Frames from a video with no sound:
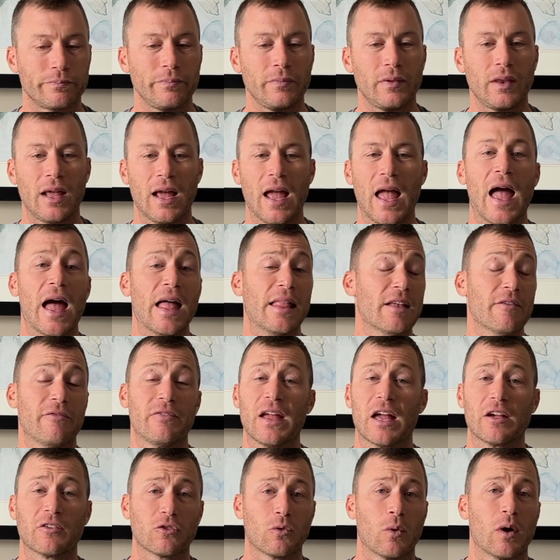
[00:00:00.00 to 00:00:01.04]
And if he
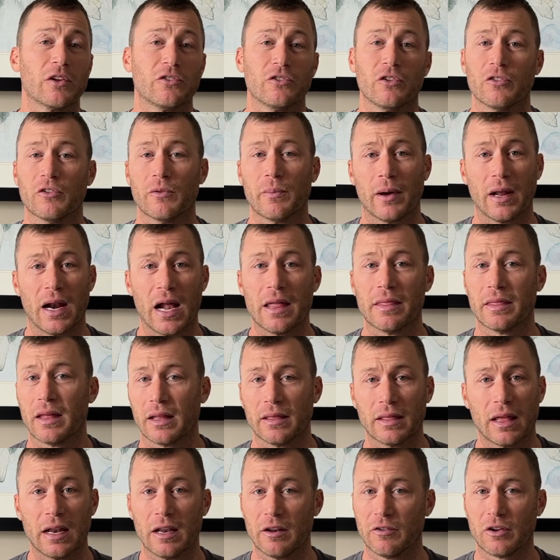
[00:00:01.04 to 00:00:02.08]
has questions about anything,
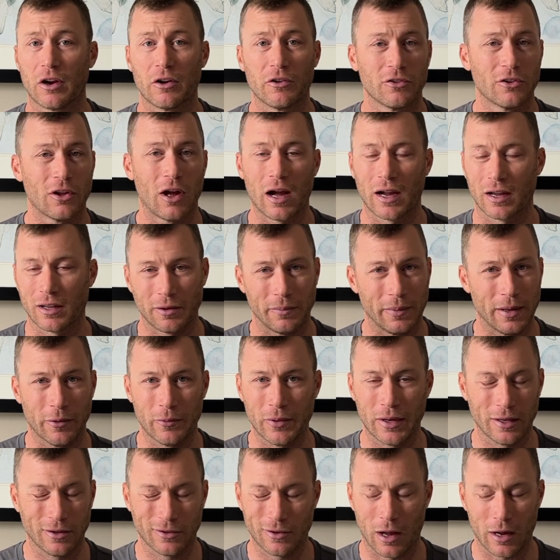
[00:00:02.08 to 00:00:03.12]
then he starts talking to me and we
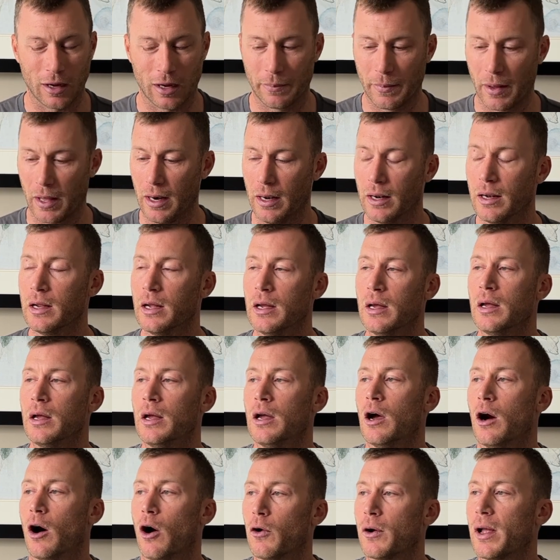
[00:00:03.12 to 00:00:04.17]
can talk about it.
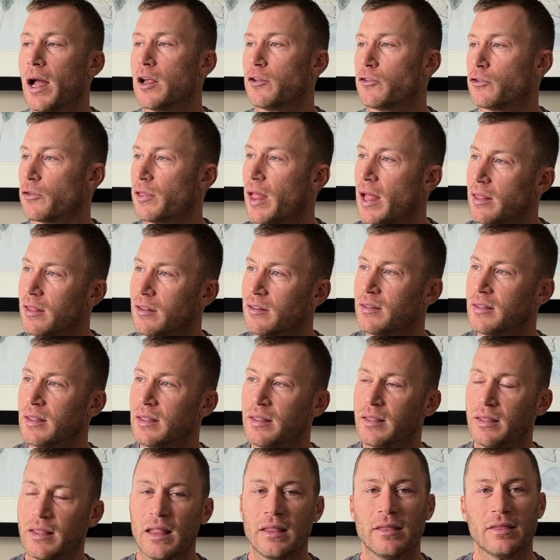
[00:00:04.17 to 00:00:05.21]
Okay, so that
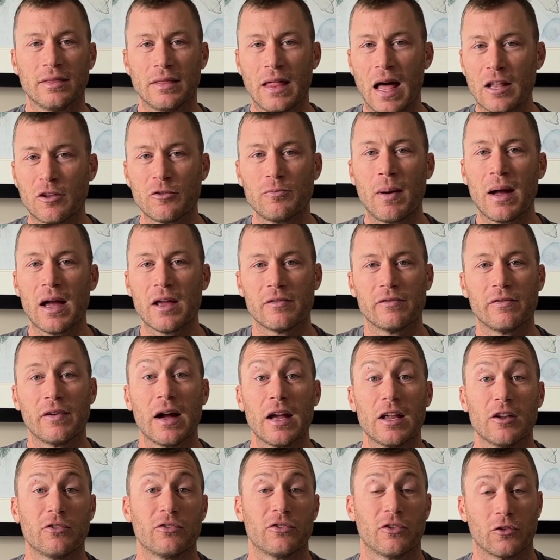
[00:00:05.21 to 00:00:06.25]
that's my
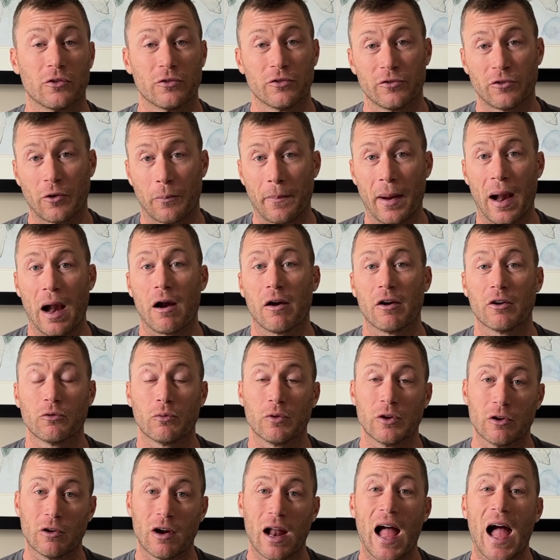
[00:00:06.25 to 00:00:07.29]
advice for, for parents when
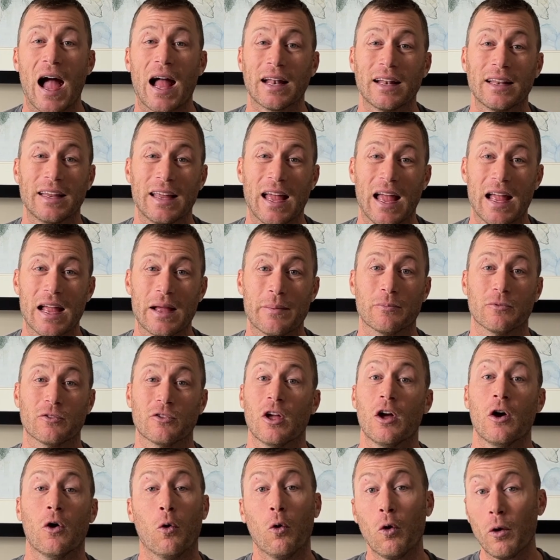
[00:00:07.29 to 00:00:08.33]
you're at games
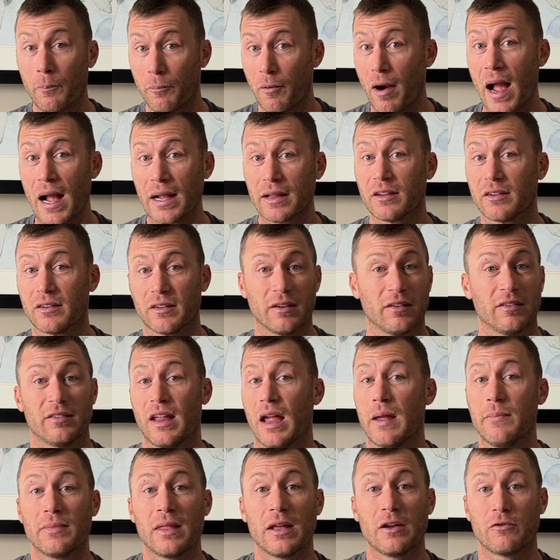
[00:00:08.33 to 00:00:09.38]
or practices.
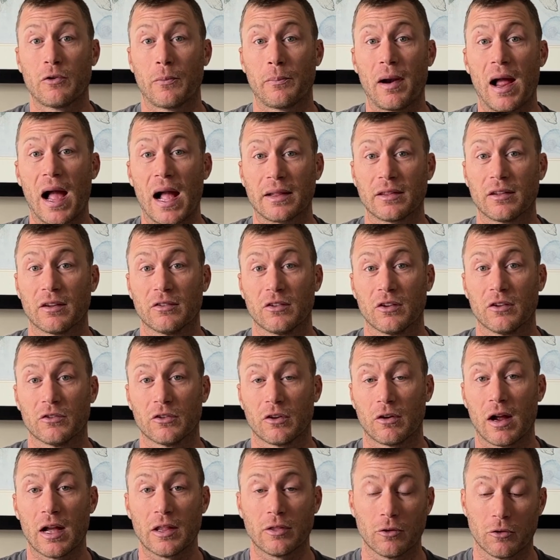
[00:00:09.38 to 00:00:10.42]
Same thing for practices, all
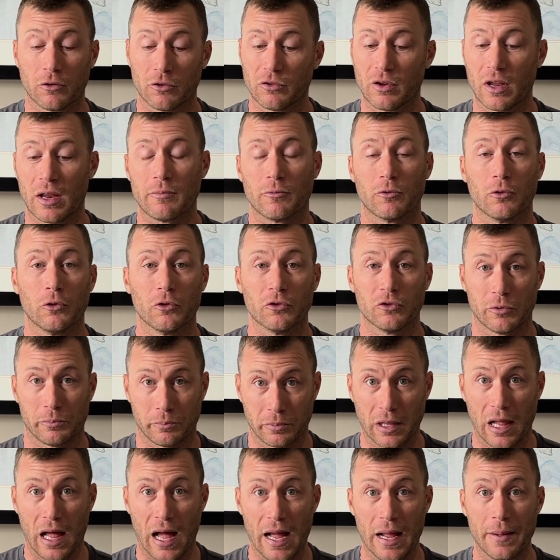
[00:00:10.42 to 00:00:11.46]
right? Those same rules
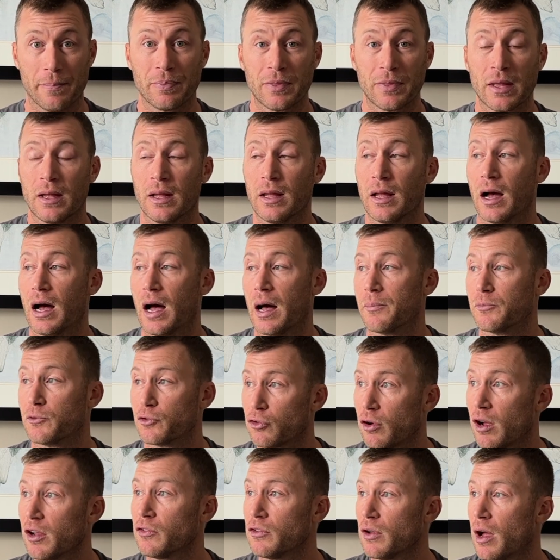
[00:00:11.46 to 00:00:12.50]
apply. Um,
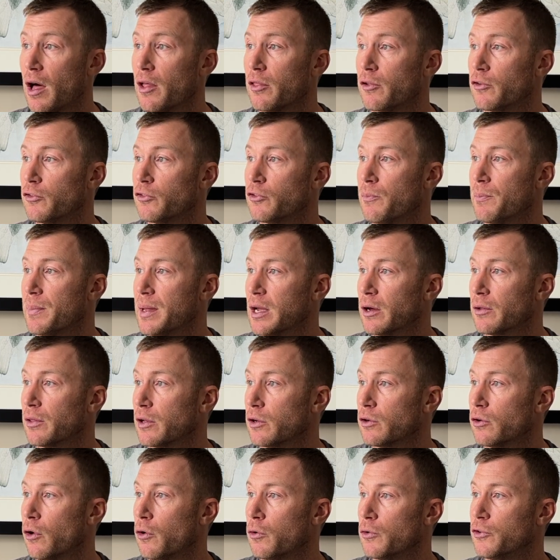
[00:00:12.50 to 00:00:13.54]
trust others to be able to
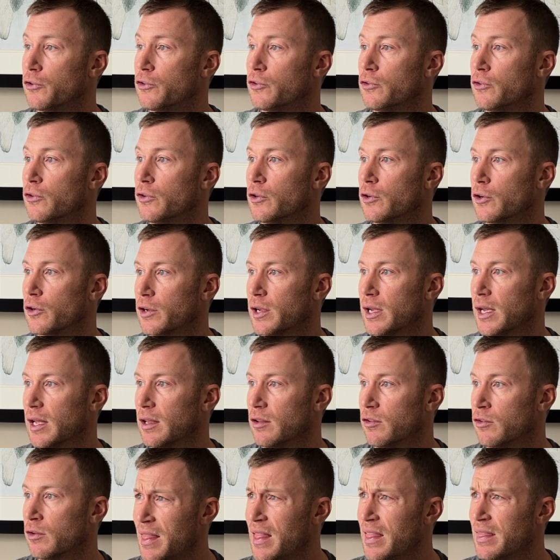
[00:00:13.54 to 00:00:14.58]
coach your
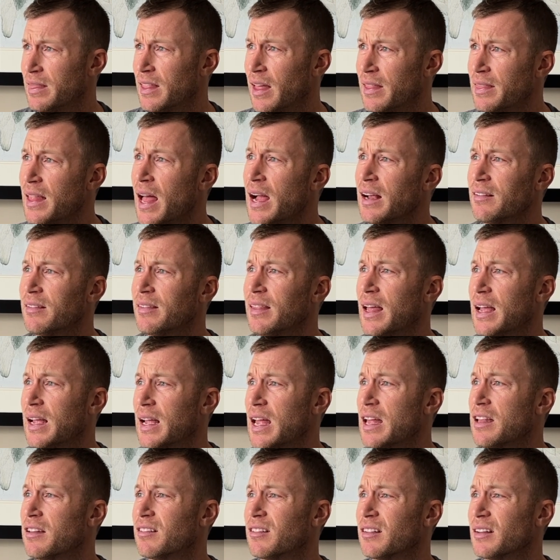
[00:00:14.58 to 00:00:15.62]
kids. The next thing
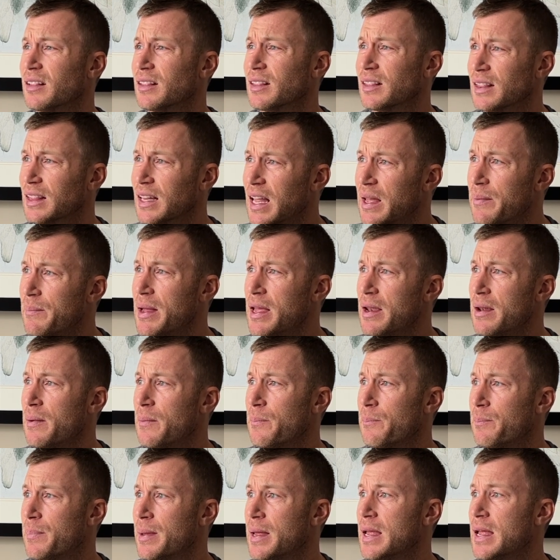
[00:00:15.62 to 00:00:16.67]
is
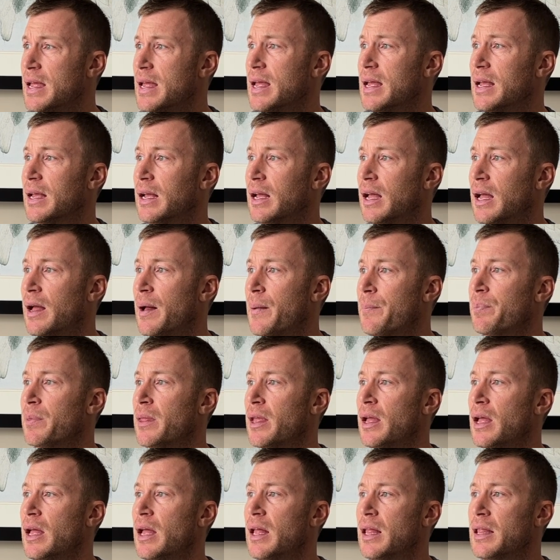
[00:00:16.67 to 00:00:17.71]
limit being
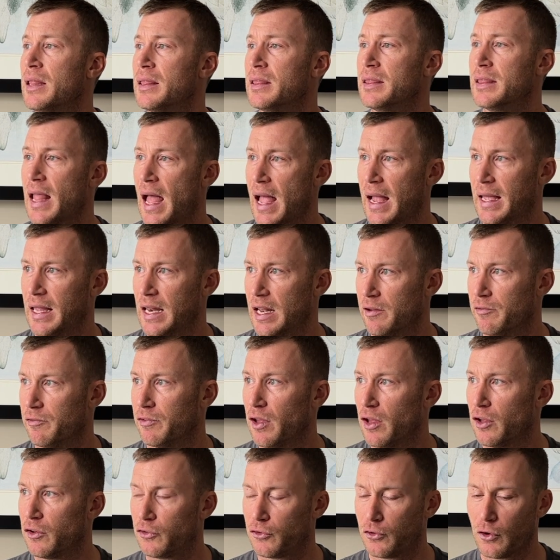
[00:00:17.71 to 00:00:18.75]
negative.
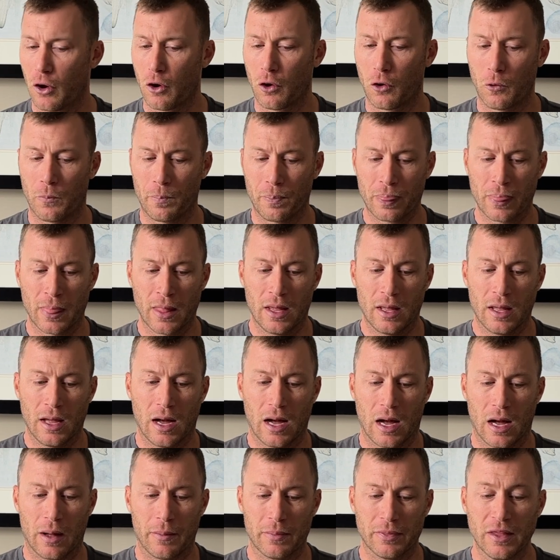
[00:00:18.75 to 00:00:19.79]
So
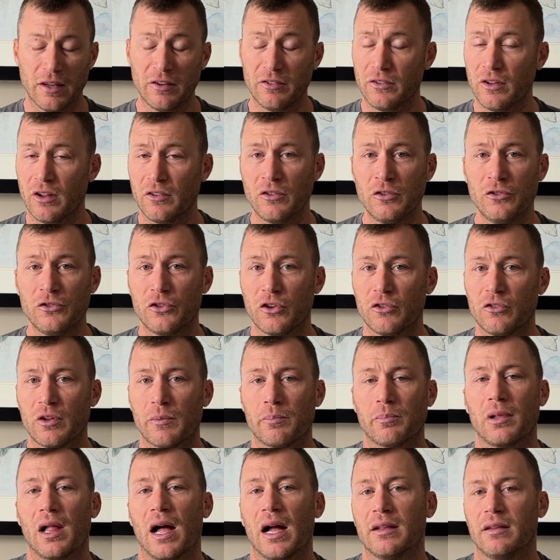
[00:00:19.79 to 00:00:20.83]
um, this doesn't just
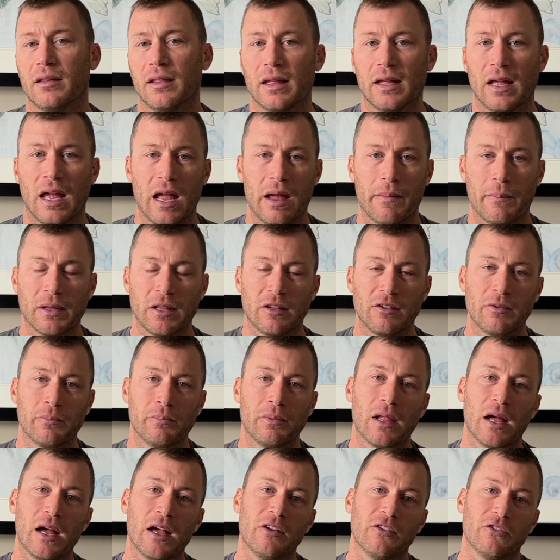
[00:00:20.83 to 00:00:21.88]
apply to the game, but this
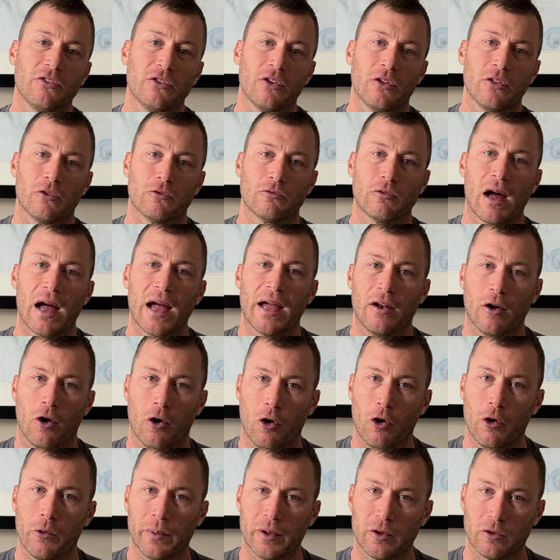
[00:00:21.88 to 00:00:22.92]
applies to the ride
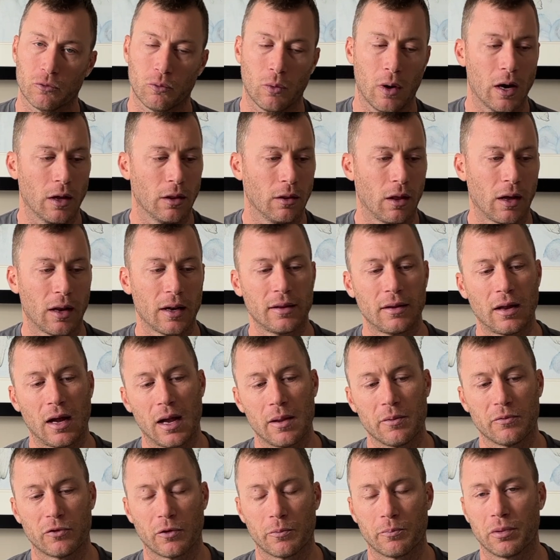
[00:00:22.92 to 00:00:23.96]
home as well. A lot of
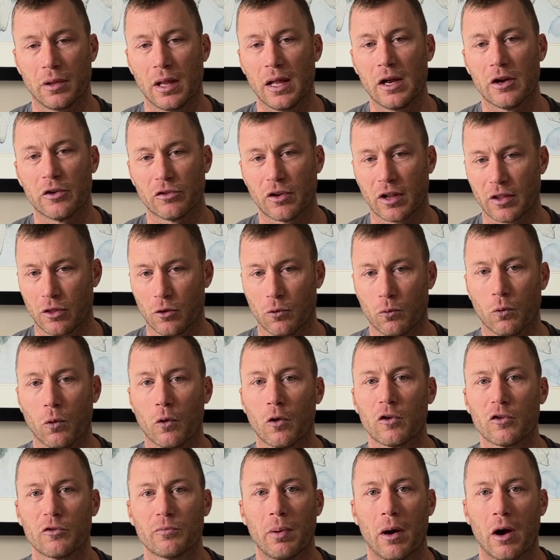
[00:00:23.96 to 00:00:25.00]
times for players, like the
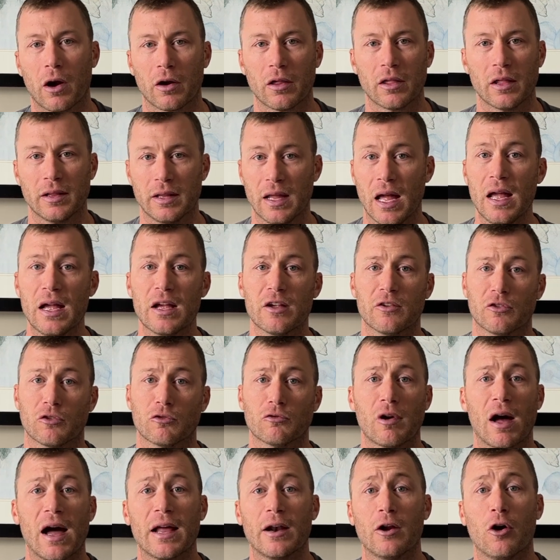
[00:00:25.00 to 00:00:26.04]
worst part of the day is the
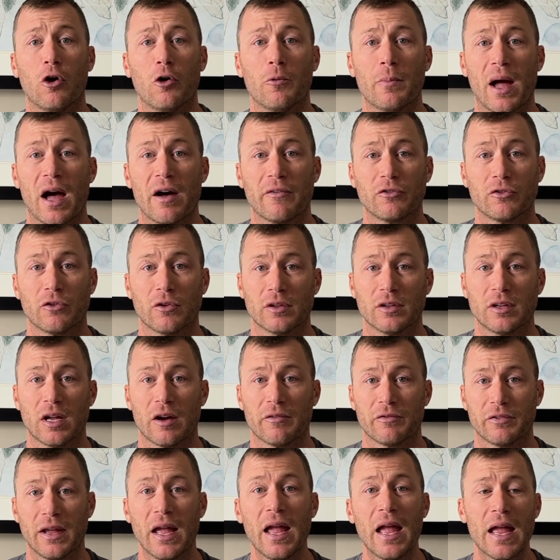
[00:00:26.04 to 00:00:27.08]
ride home after a
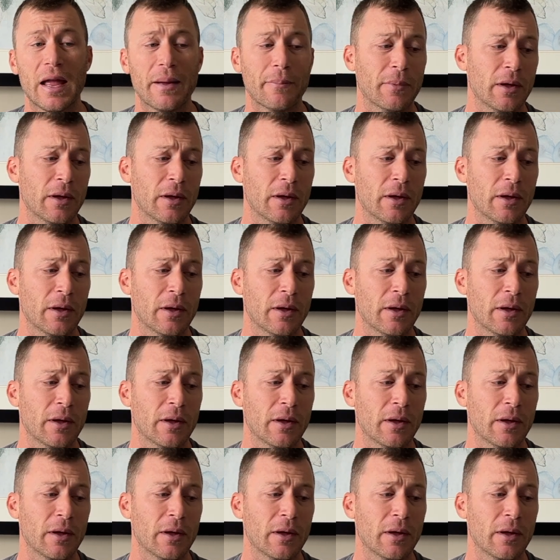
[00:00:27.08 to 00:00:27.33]
tough game,